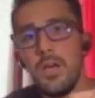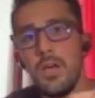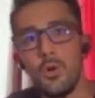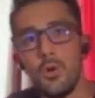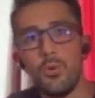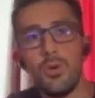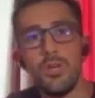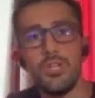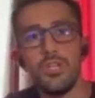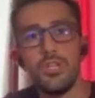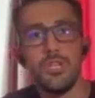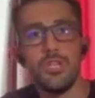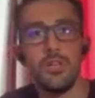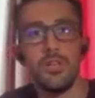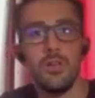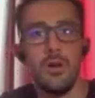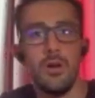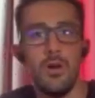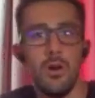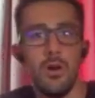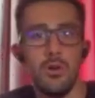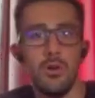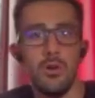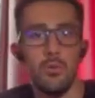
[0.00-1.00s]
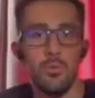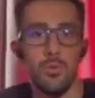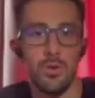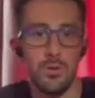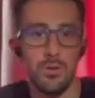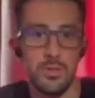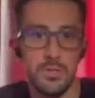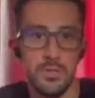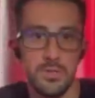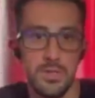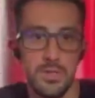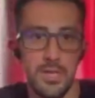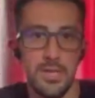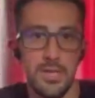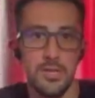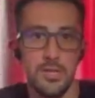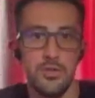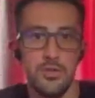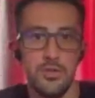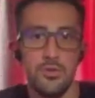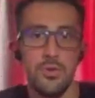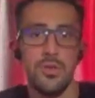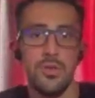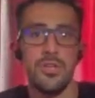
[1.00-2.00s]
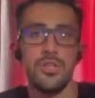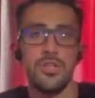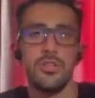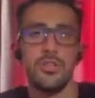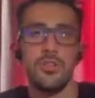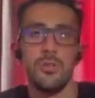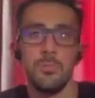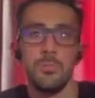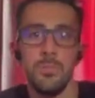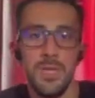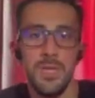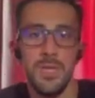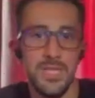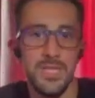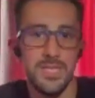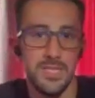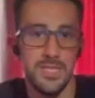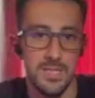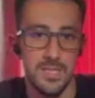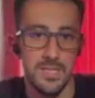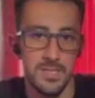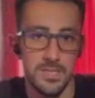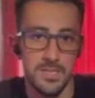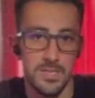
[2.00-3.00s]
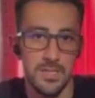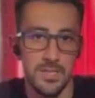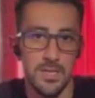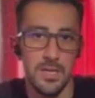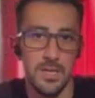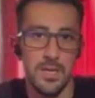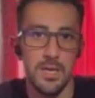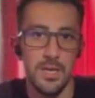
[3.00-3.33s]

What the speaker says: original artworks and traditional pieces